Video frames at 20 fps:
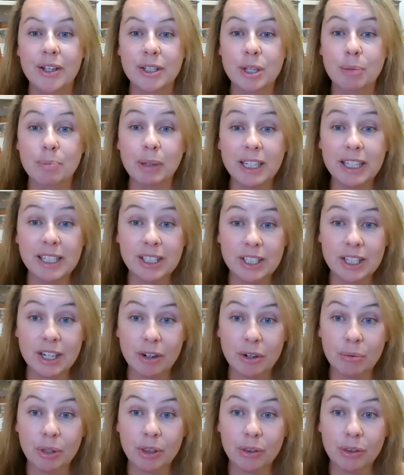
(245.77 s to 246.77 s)
So please
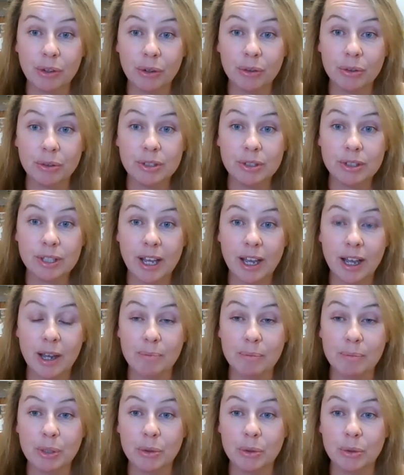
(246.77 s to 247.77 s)
share it with those
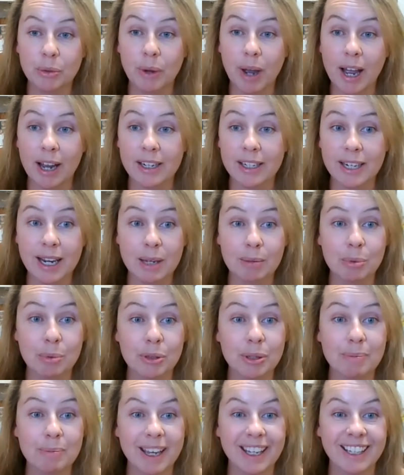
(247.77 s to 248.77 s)
who aren't able
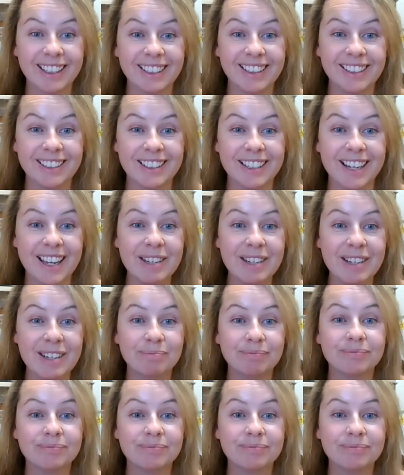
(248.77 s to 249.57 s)
to make it here today.